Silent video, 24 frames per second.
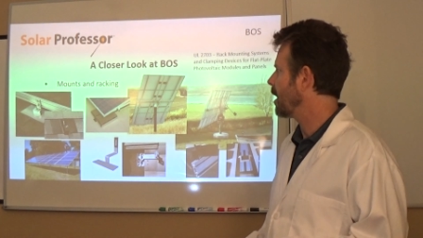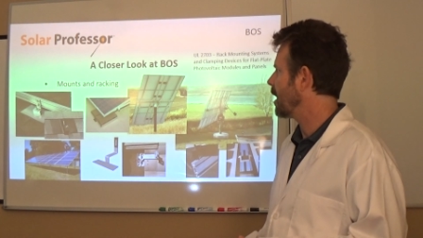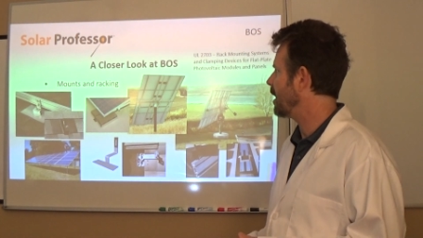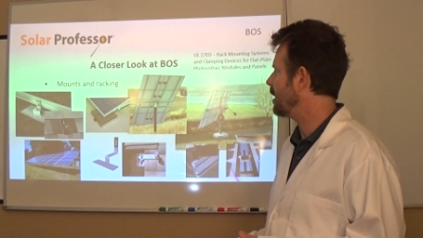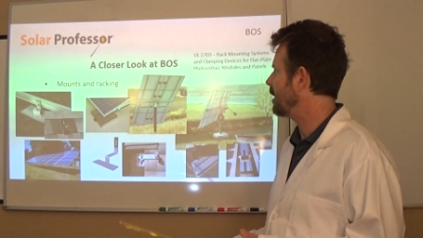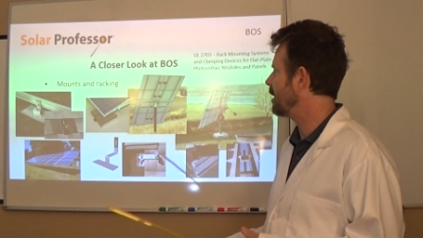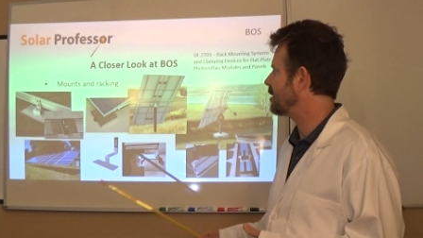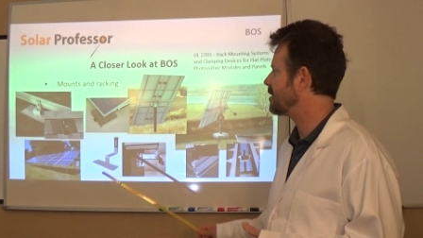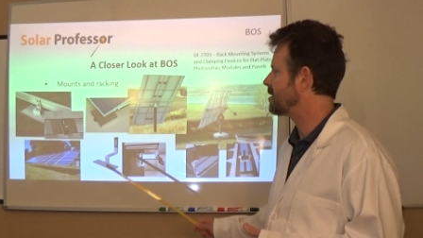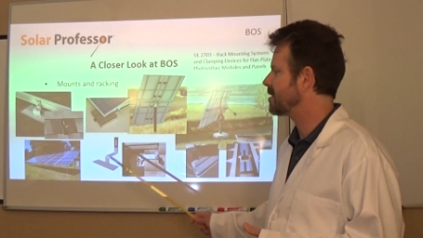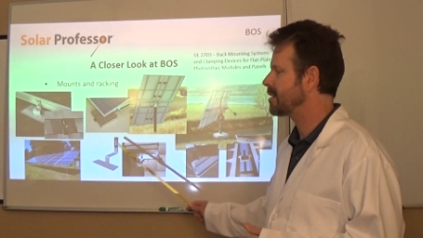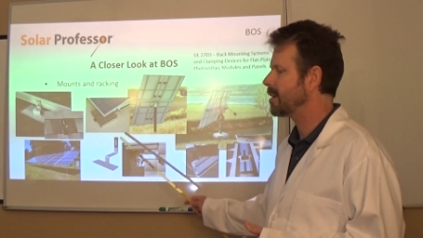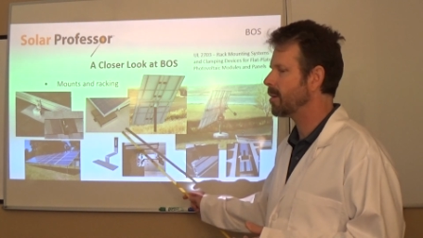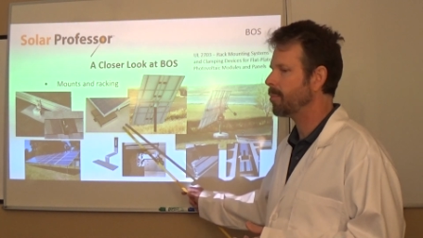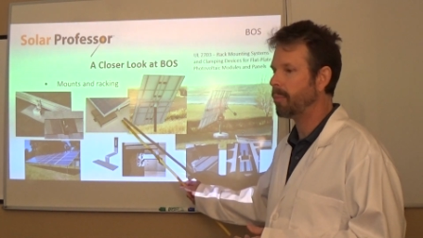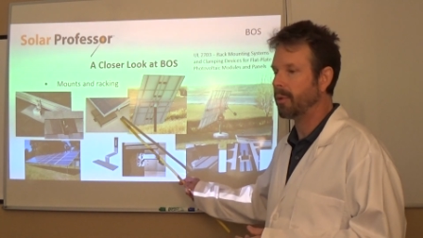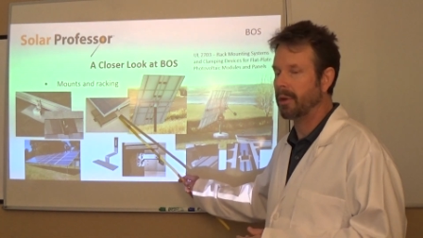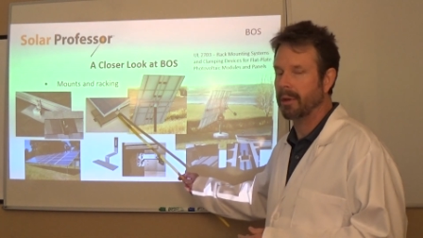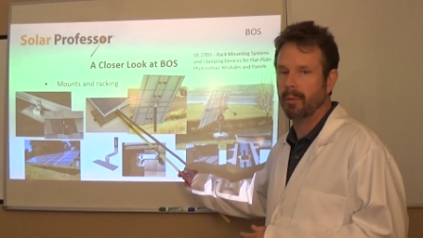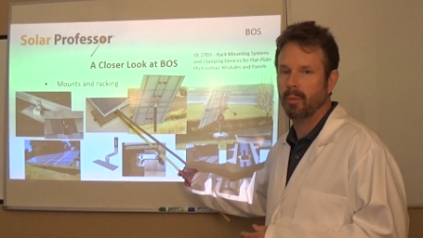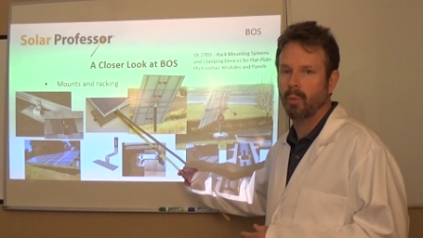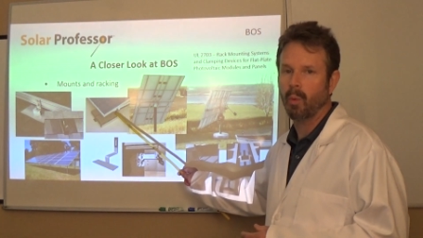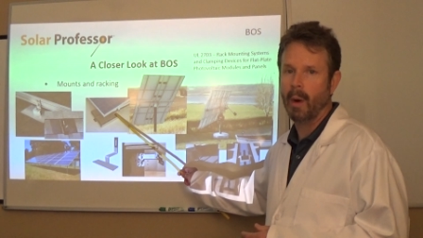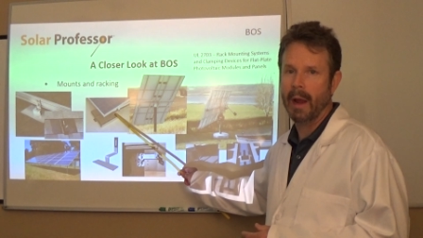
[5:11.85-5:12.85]
and it's
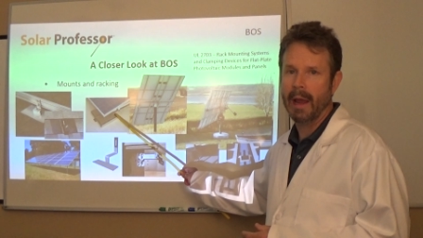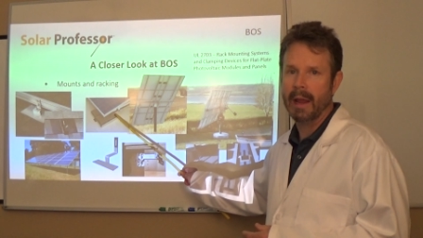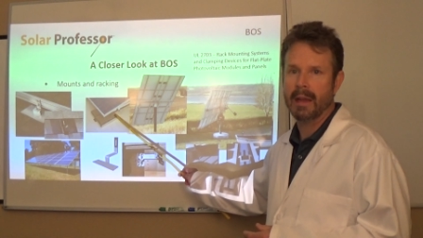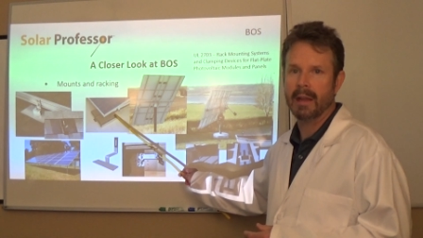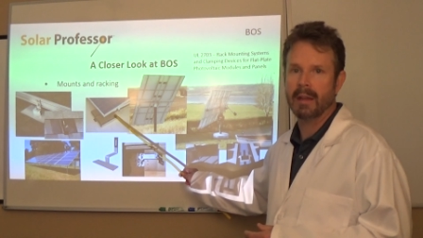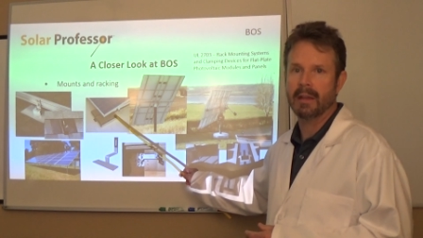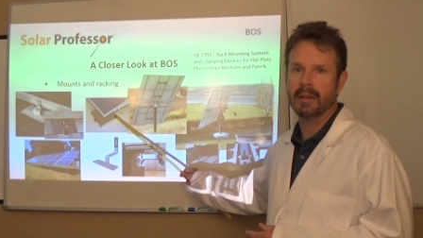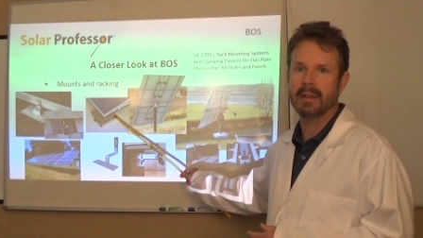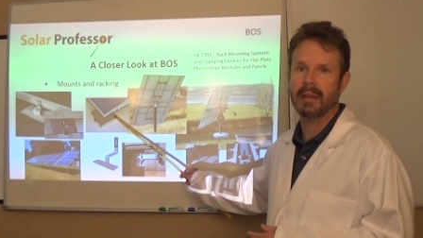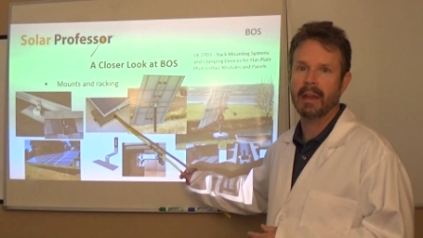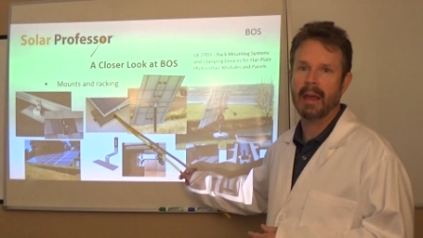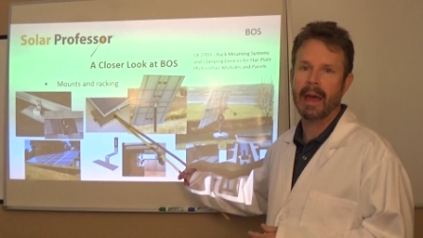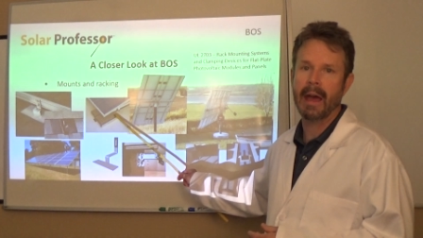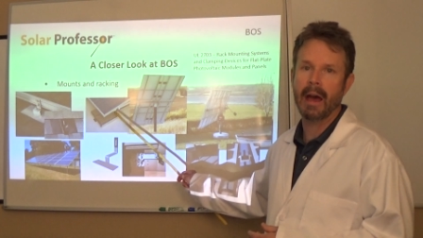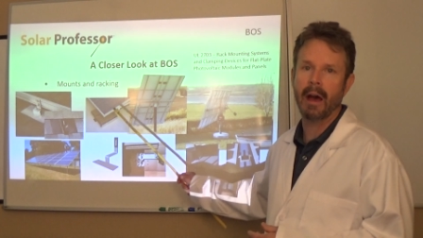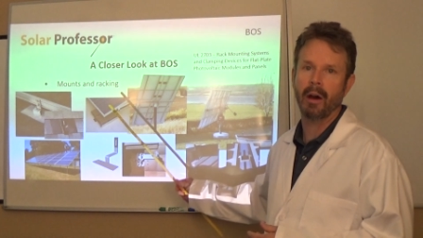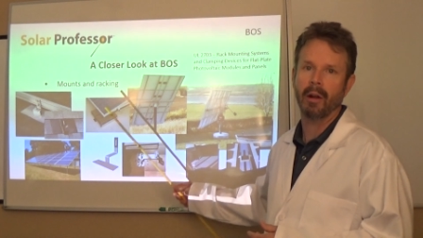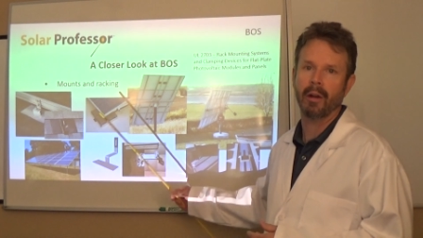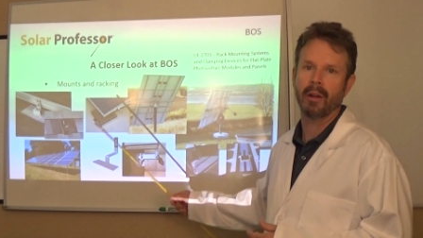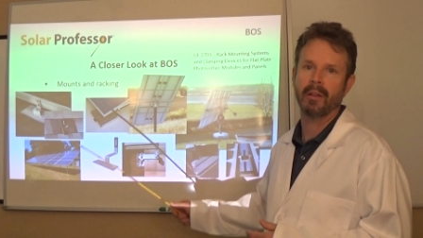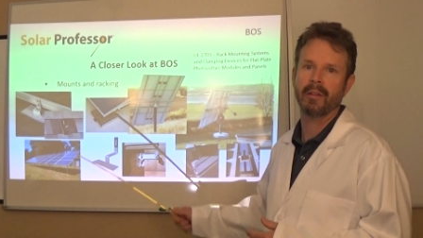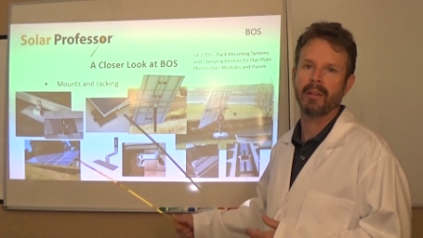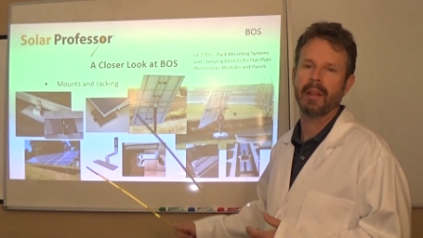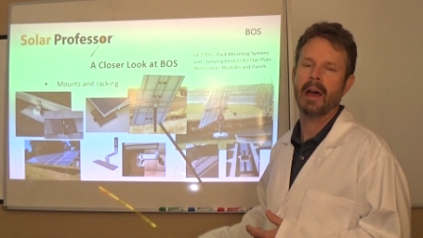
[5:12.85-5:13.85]
simply weighted
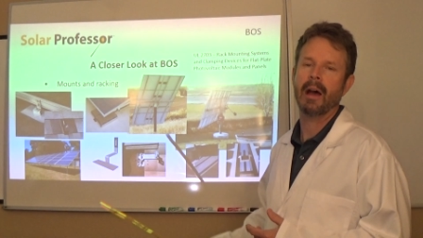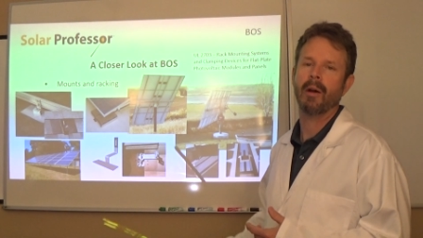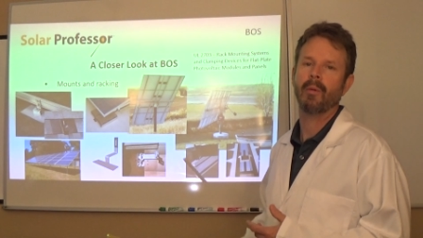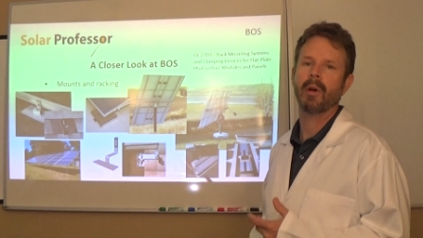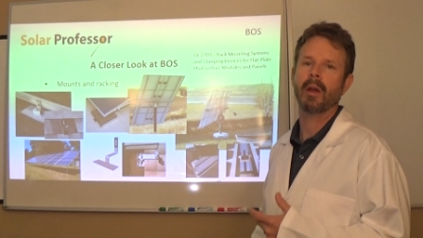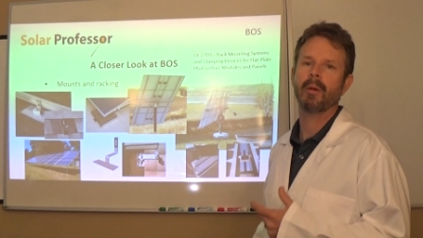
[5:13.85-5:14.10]
down and that